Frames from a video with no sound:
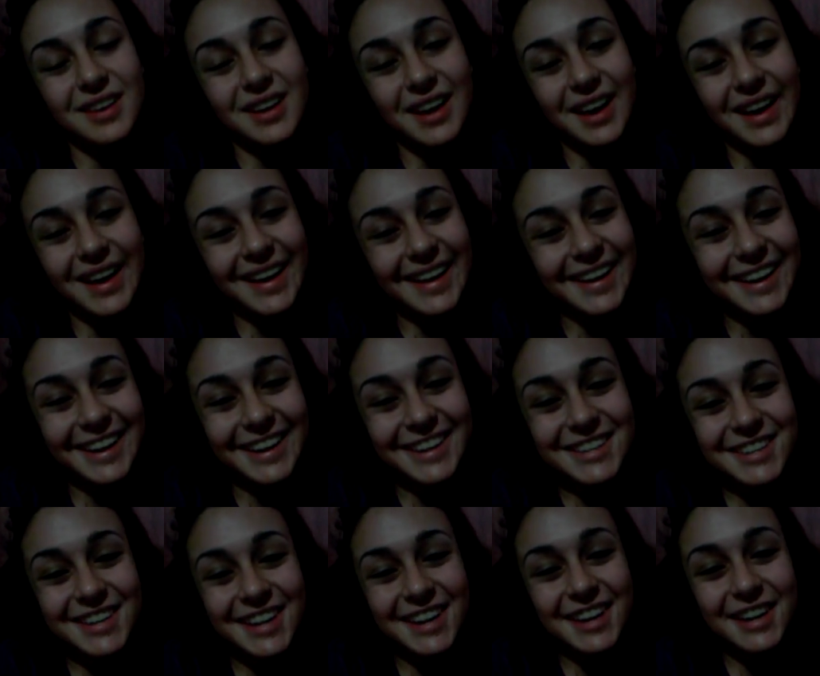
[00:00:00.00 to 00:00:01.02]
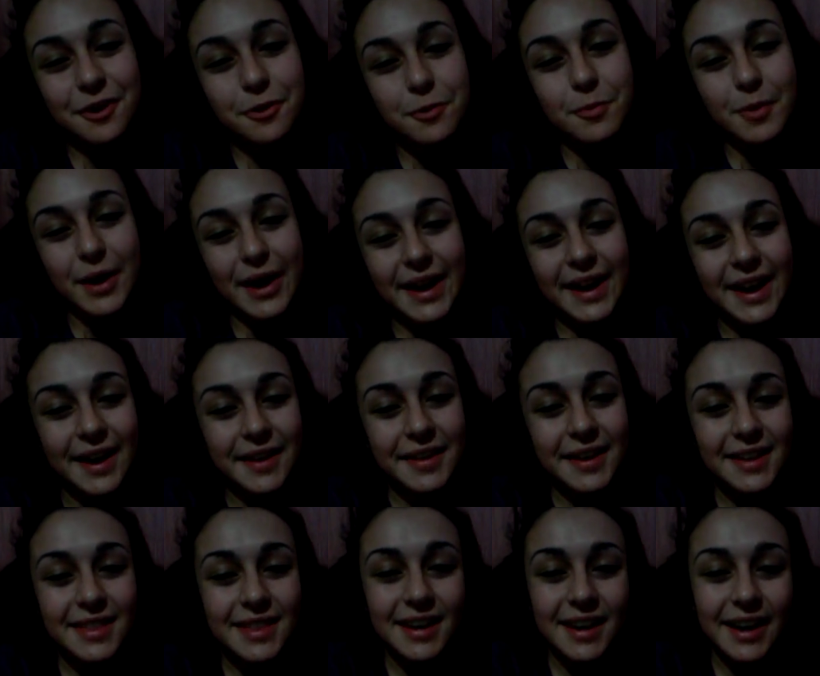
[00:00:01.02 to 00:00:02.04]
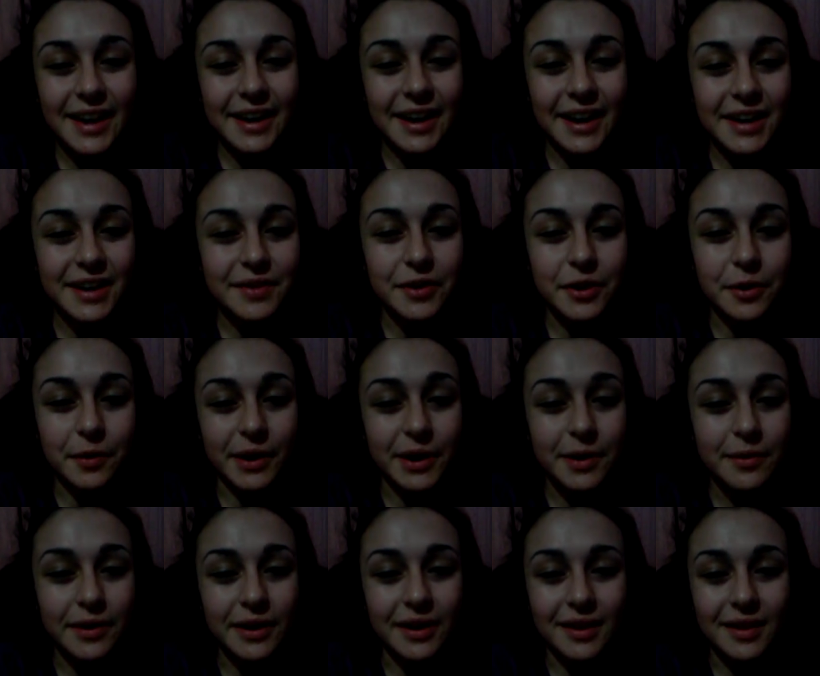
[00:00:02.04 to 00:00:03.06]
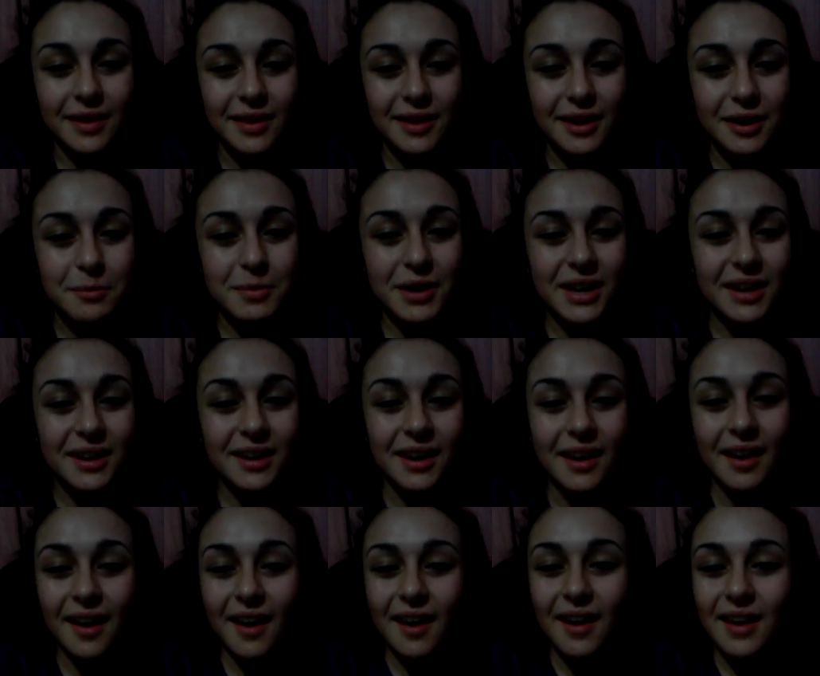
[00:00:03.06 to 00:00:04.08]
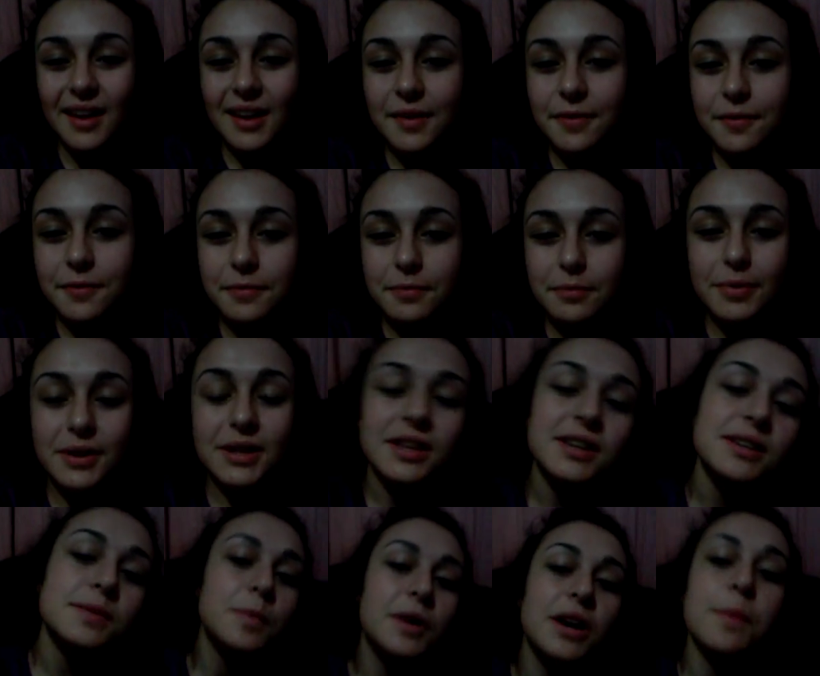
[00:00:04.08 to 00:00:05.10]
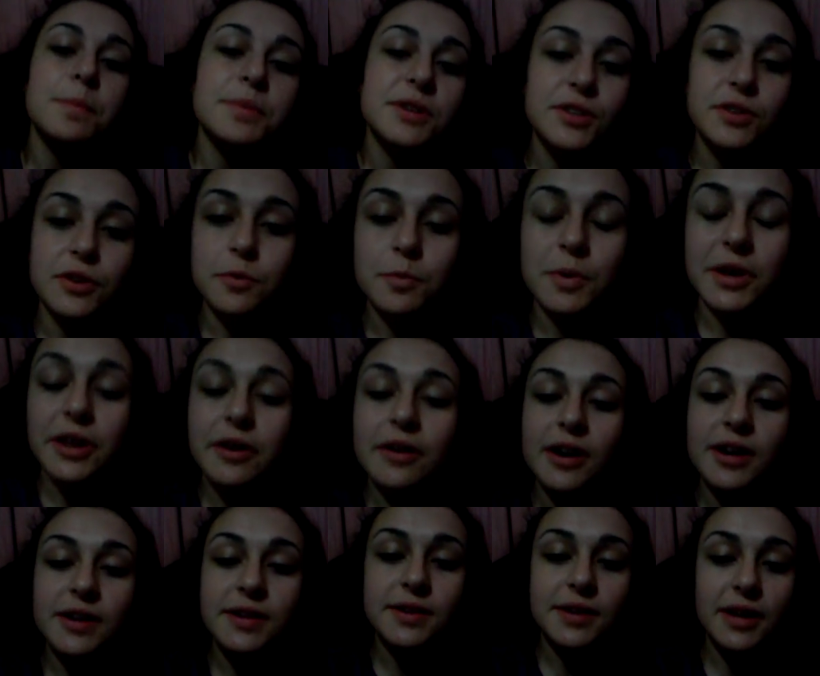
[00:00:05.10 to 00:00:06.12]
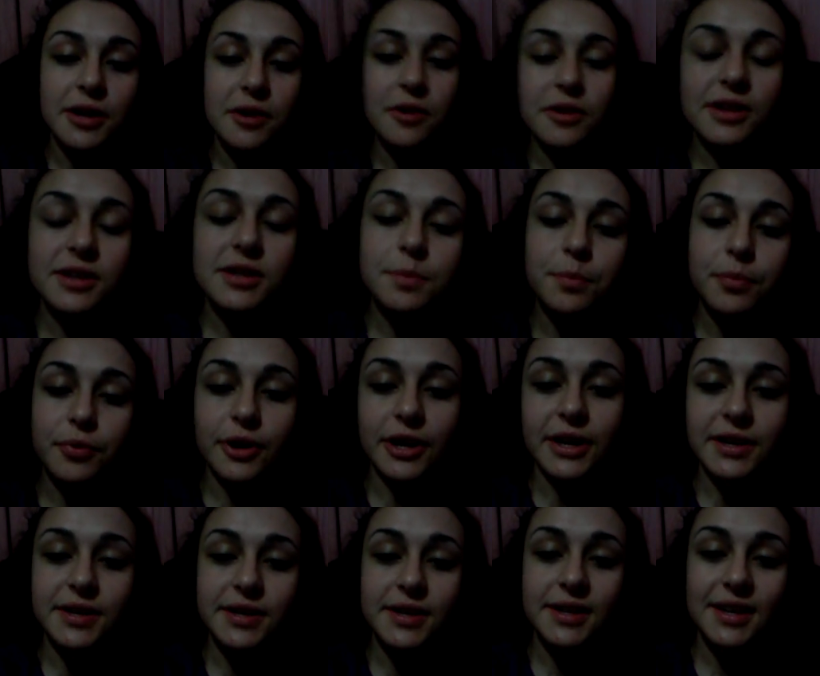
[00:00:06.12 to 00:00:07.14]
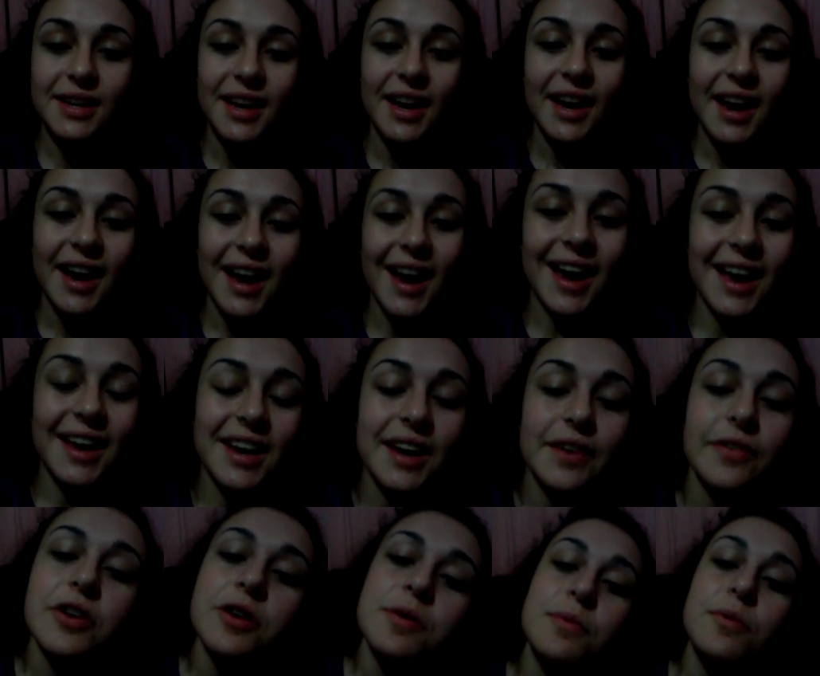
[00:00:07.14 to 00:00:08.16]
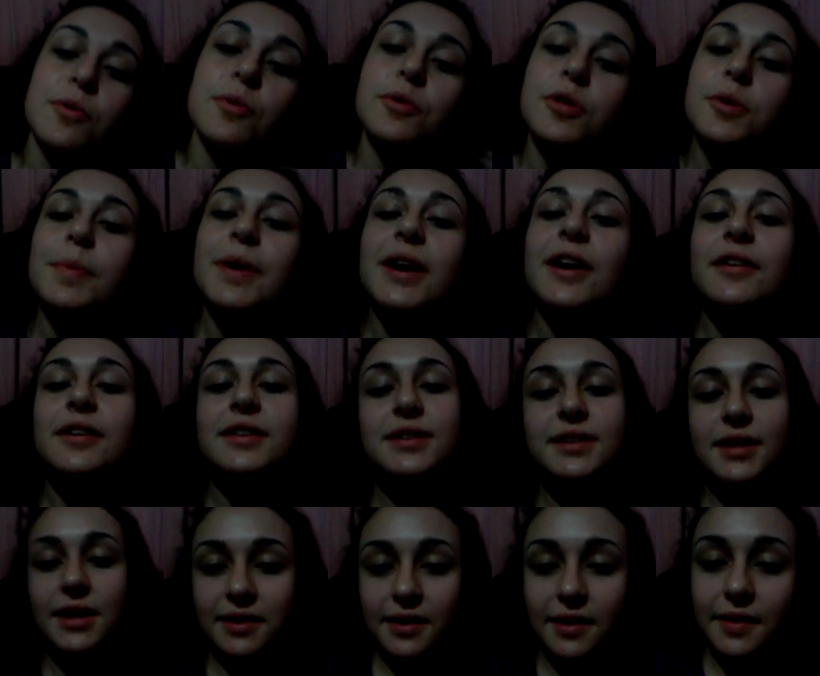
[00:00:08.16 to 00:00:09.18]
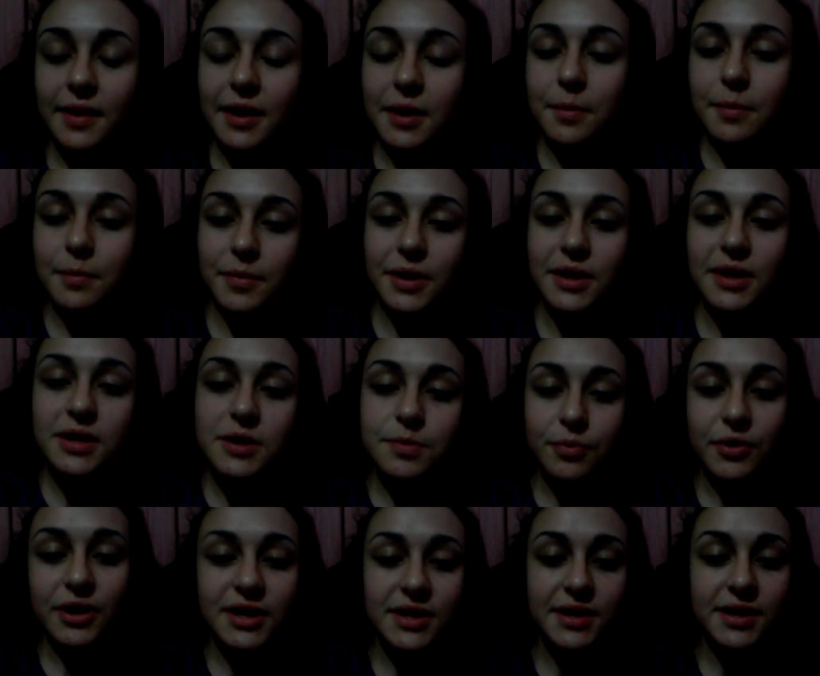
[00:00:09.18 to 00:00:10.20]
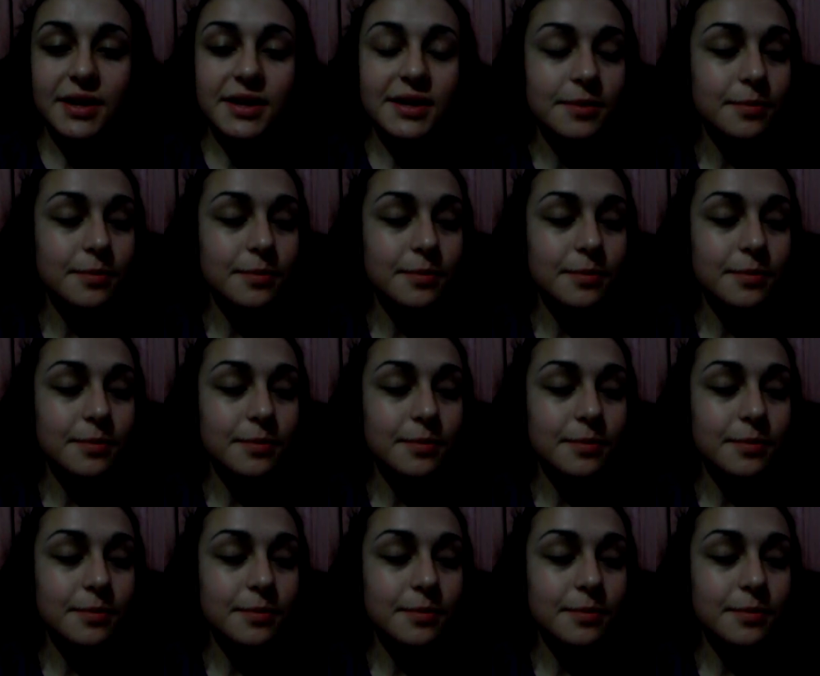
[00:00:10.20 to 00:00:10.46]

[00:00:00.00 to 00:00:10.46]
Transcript: actually, in a way, how they think I kind of agree with. I mean, if like this one episode where they're asked, like, there's a priest, and all the parents think that this priest is